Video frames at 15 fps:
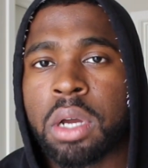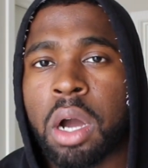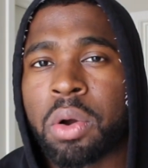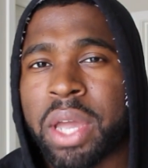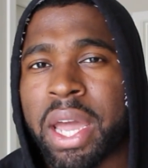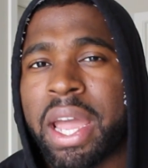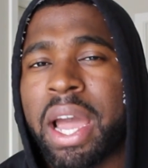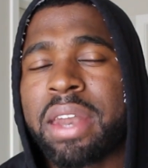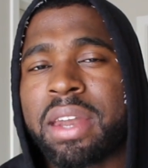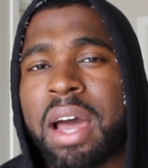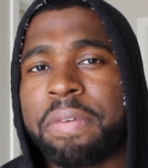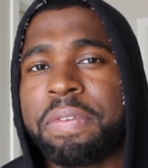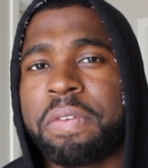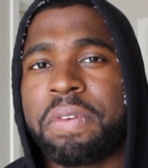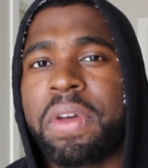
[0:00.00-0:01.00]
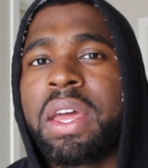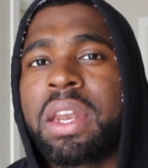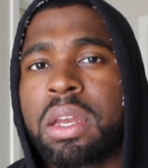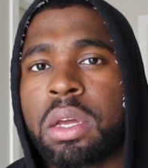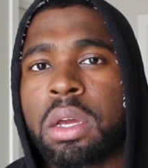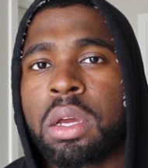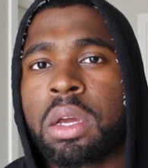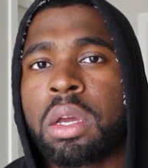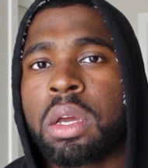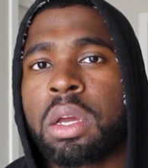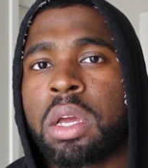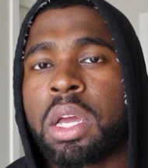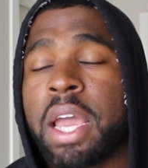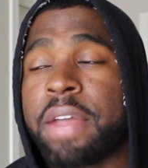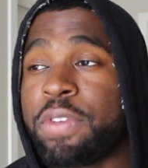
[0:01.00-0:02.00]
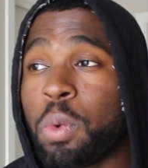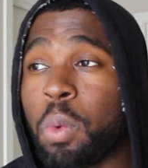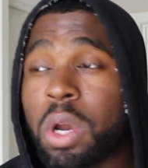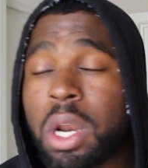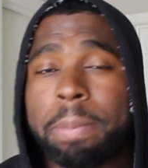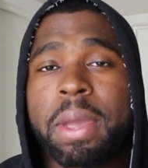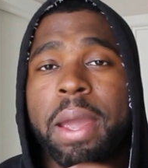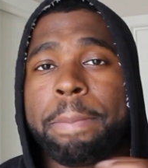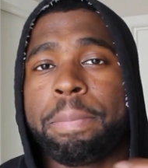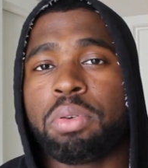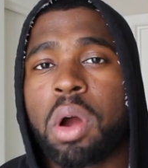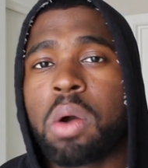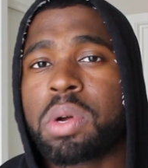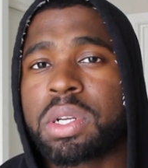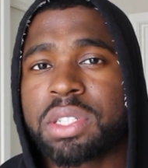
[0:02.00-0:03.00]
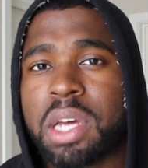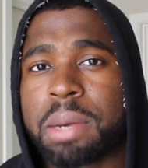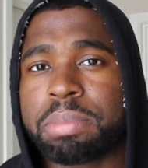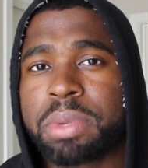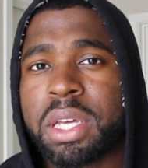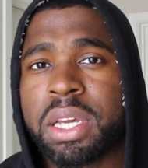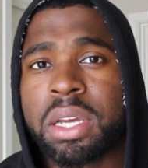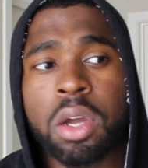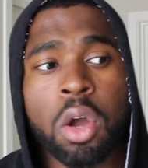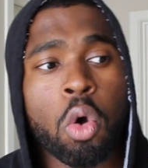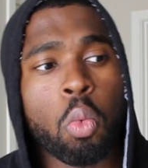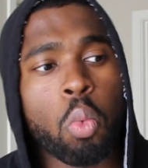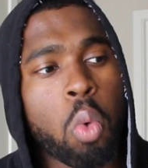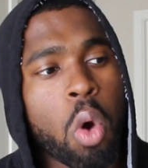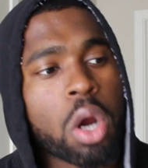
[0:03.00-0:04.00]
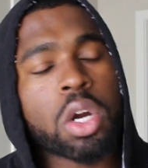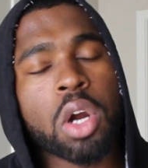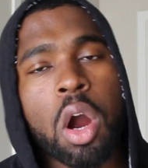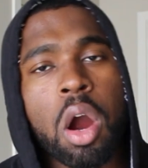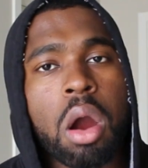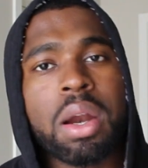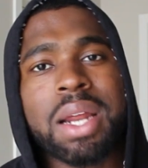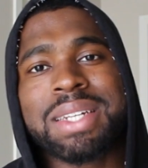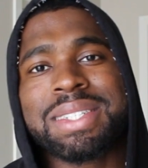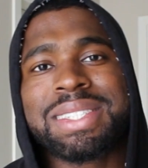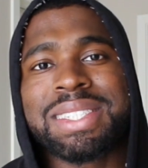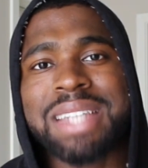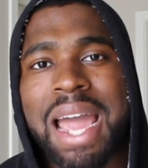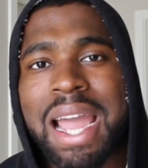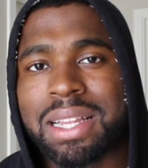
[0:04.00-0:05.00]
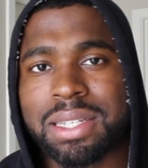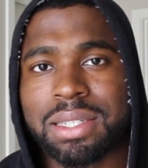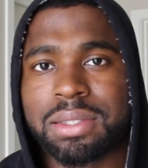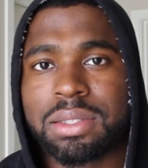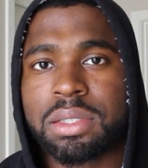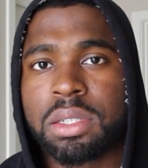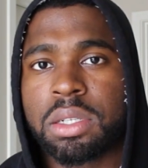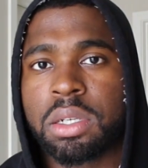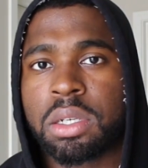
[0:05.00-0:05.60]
Okay, enough of it. If you want to be a pro in something, work hard in silence.